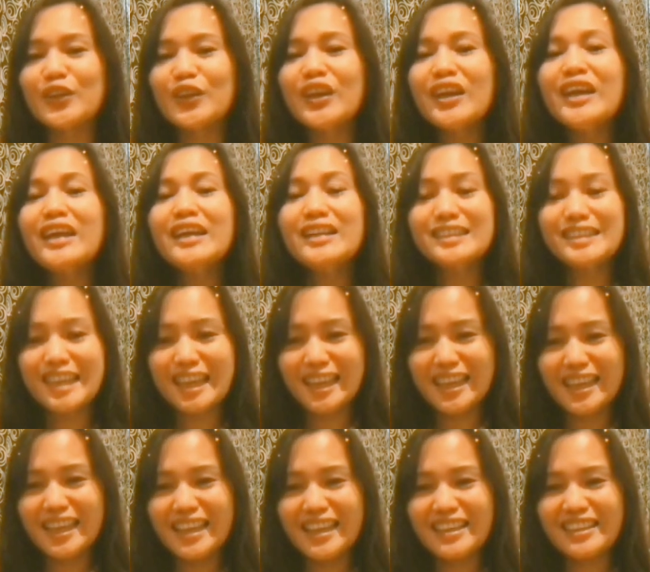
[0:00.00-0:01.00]
taking a
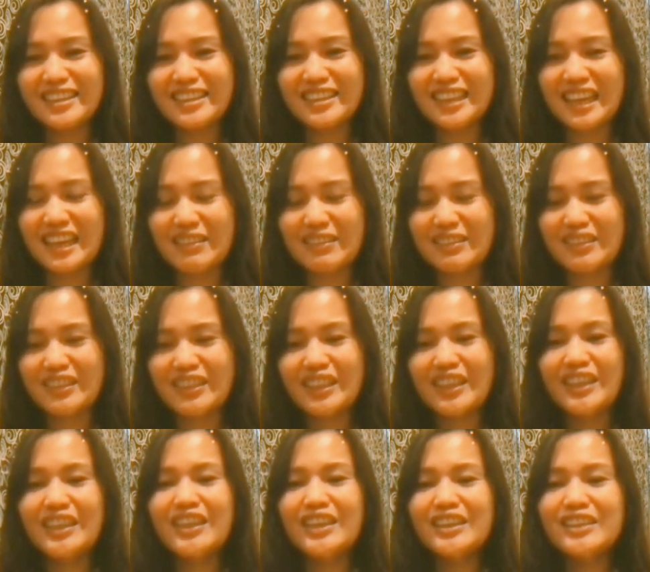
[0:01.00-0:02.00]
shower.
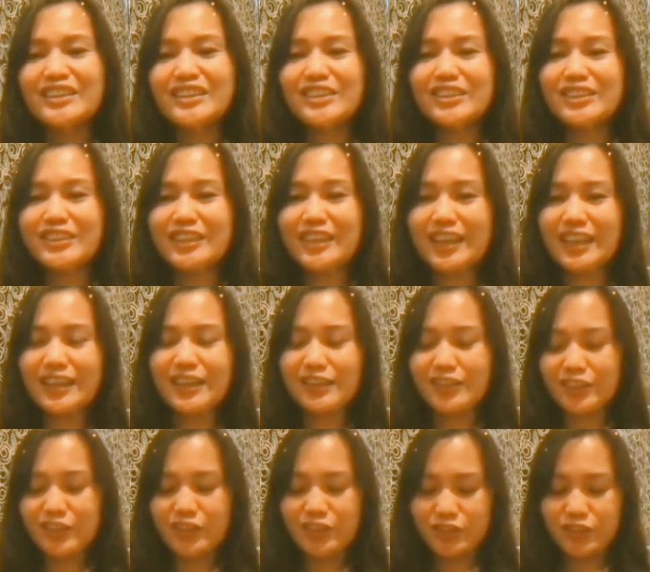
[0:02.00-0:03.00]
So you can,
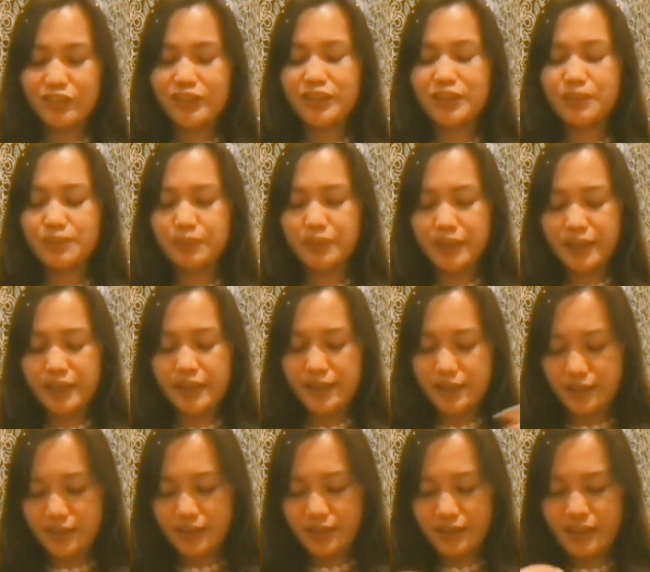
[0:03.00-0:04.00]
spray it
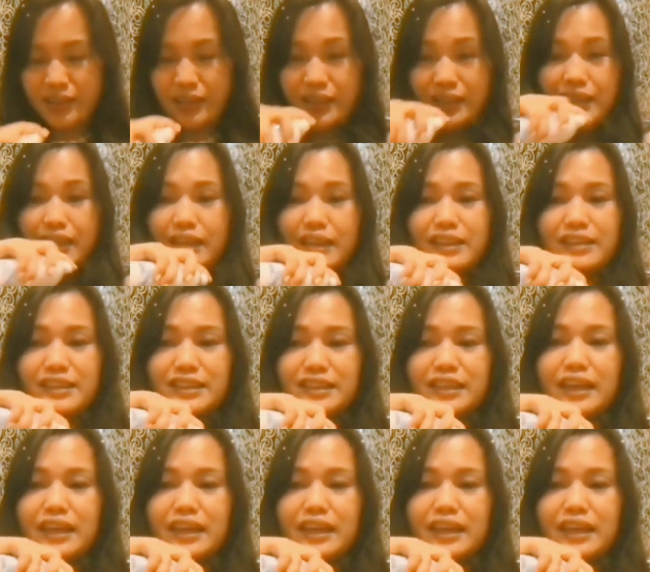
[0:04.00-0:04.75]
inside